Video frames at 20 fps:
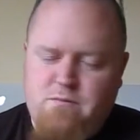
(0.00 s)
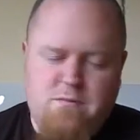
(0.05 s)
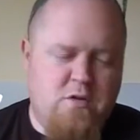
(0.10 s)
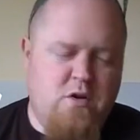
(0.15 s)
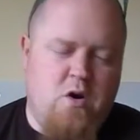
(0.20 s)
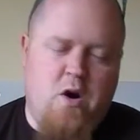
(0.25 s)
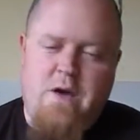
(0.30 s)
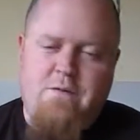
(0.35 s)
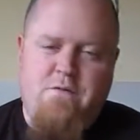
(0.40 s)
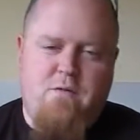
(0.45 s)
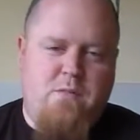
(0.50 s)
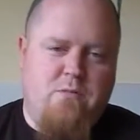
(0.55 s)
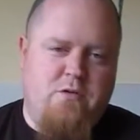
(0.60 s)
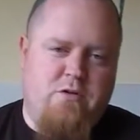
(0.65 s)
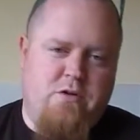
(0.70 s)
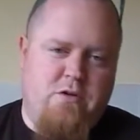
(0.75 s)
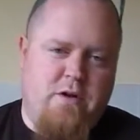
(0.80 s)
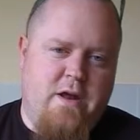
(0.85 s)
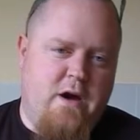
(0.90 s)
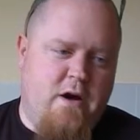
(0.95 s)
Not everyone will
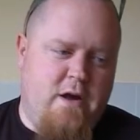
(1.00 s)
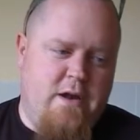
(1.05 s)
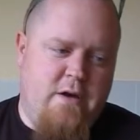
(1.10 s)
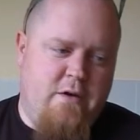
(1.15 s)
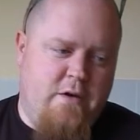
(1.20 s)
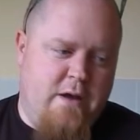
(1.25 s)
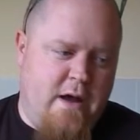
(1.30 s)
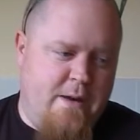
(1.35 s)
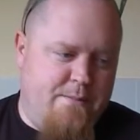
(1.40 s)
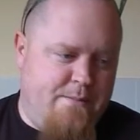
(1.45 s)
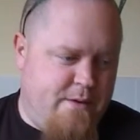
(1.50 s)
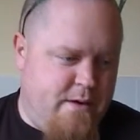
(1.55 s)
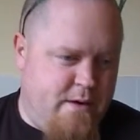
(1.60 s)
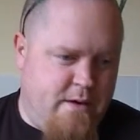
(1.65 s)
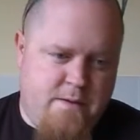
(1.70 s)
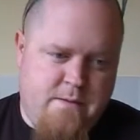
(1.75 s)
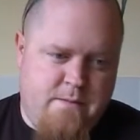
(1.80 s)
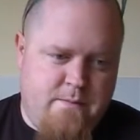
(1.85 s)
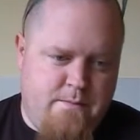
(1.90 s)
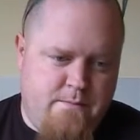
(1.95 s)
do that, I know that,
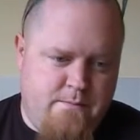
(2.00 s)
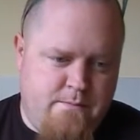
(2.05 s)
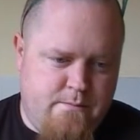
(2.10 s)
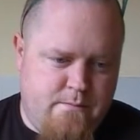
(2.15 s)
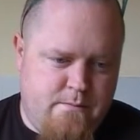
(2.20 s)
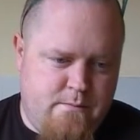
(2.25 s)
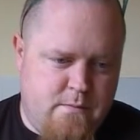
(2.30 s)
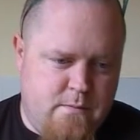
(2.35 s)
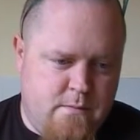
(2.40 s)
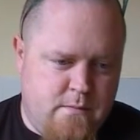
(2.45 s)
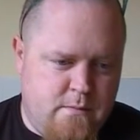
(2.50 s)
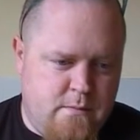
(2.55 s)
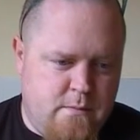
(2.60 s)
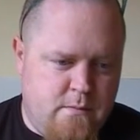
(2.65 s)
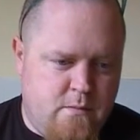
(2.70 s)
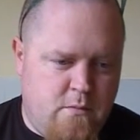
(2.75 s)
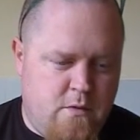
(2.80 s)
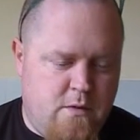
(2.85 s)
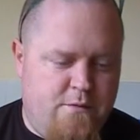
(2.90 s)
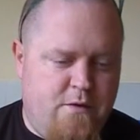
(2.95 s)
but
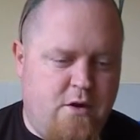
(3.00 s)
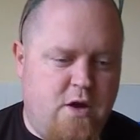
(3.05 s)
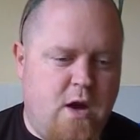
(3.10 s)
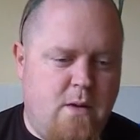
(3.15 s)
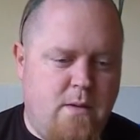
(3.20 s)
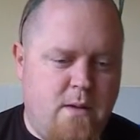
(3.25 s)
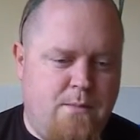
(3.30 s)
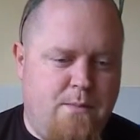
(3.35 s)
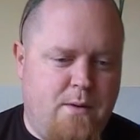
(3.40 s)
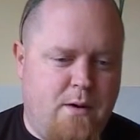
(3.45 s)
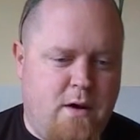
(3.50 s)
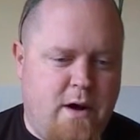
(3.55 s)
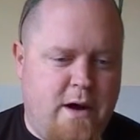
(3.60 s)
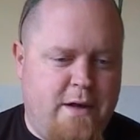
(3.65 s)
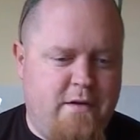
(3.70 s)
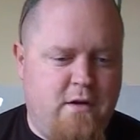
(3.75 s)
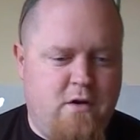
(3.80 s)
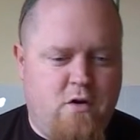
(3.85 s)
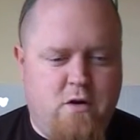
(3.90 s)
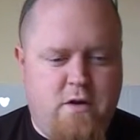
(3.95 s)
if you go in
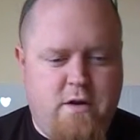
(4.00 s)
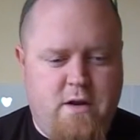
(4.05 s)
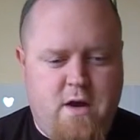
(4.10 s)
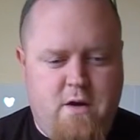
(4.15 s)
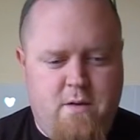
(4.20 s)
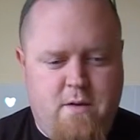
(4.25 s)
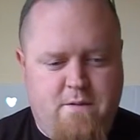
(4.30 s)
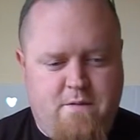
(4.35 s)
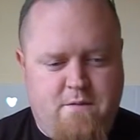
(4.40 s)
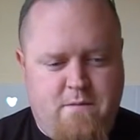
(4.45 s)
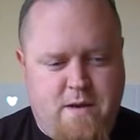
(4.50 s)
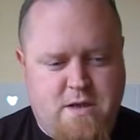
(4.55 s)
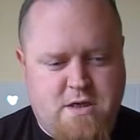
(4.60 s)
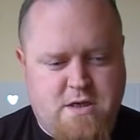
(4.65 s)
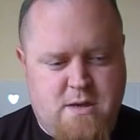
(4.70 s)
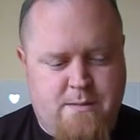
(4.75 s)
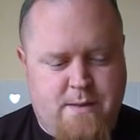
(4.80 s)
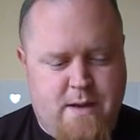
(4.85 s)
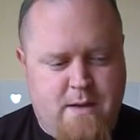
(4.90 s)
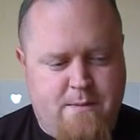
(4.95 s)
blind, you've got no
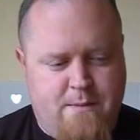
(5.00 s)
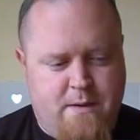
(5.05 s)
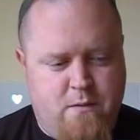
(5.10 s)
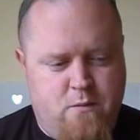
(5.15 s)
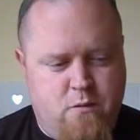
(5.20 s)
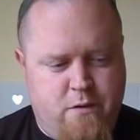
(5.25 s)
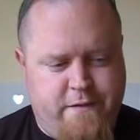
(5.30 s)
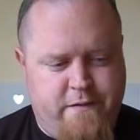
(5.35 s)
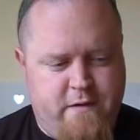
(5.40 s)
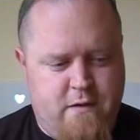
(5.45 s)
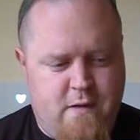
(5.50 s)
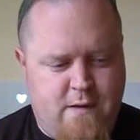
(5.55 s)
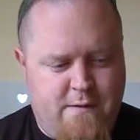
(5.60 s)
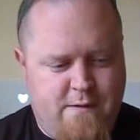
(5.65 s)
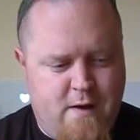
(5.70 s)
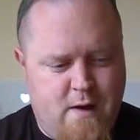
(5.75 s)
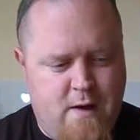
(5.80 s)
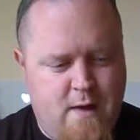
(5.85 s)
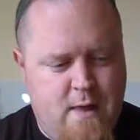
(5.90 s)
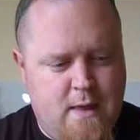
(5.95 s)
information about the beer
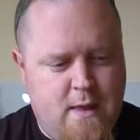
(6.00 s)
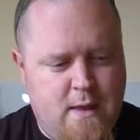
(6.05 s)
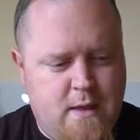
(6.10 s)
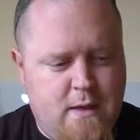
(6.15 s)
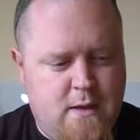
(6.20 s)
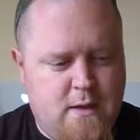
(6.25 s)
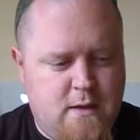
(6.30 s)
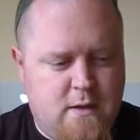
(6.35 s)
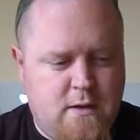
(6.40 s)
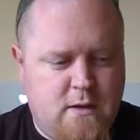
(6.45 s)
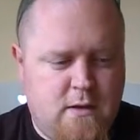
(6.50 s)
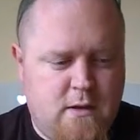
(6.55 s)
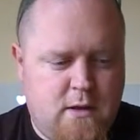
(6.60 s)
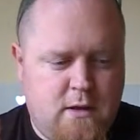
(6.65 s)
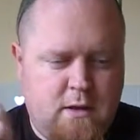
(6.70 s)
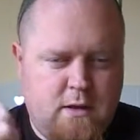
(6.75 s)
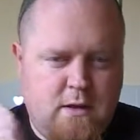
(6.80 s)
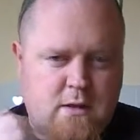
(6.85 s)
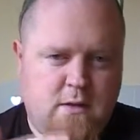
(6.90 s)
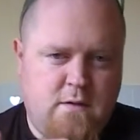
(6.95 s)
whatsoever,
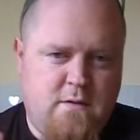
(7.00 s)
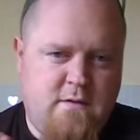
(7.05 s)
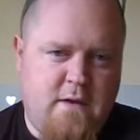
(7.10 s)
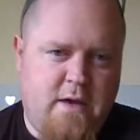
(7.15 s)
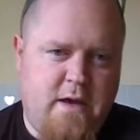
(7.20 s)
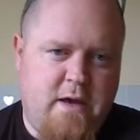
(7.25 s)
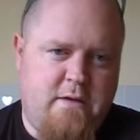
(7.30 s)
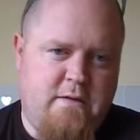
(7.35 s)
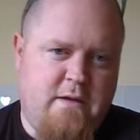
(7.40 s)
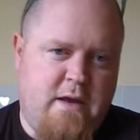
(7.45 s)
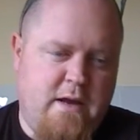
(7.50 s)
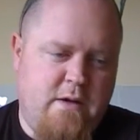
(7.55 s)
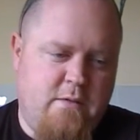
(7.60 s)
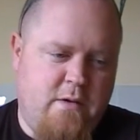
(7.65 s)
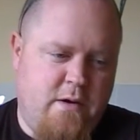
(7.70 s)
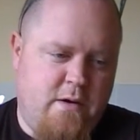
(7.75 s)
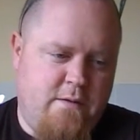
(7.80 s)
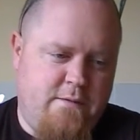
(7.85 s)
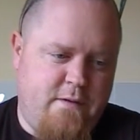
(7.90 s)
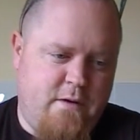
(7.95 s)
you say exactly
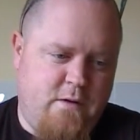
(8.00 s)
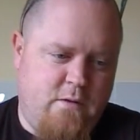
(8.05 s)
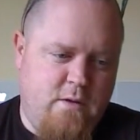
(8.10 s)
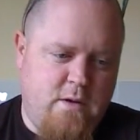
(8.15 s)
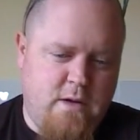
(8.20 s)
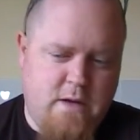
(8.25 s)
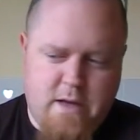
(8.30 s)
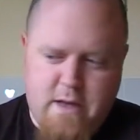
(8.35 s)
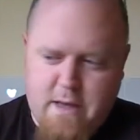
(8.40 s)
what you feel.